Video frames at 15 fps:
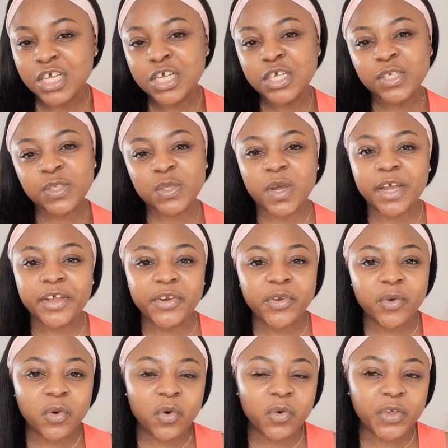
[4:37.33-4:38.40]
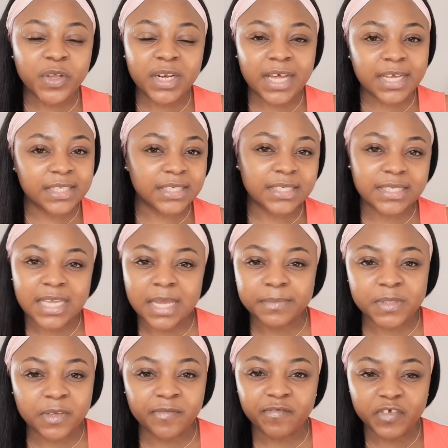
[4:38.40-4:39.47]
so I know you like these
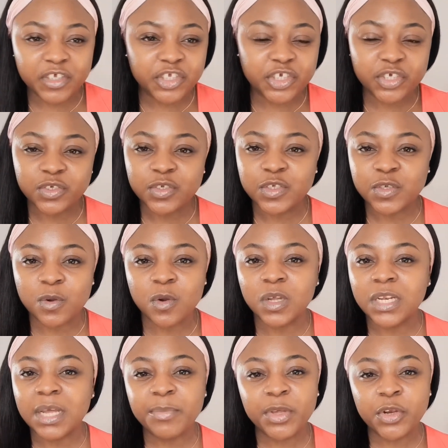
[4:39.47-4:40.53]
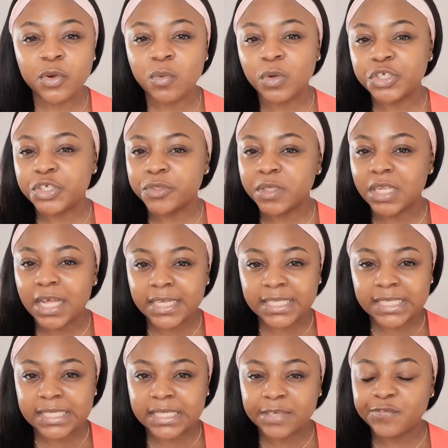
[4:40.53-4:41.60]
types of videos, or let me know what you would like
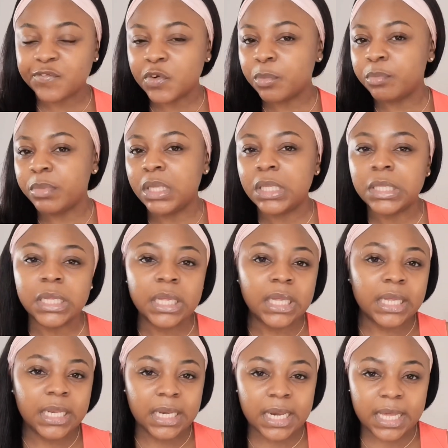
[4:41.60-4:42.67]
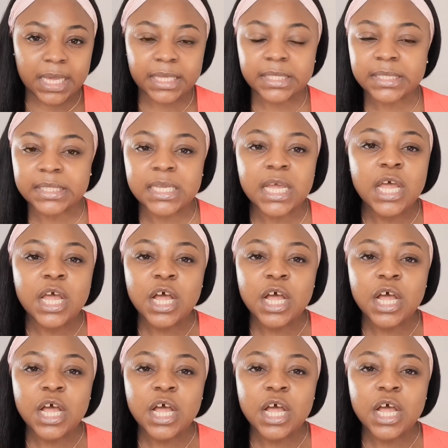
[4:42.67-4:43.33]
to see from me next.